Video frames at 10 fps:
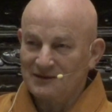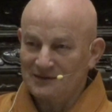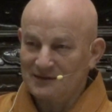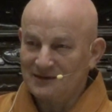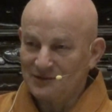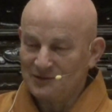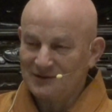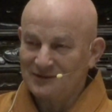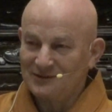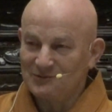uh,
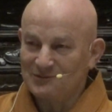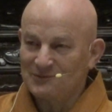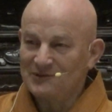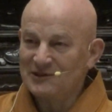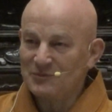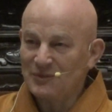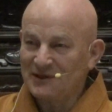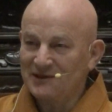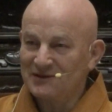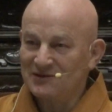we
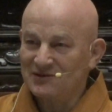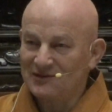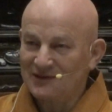beings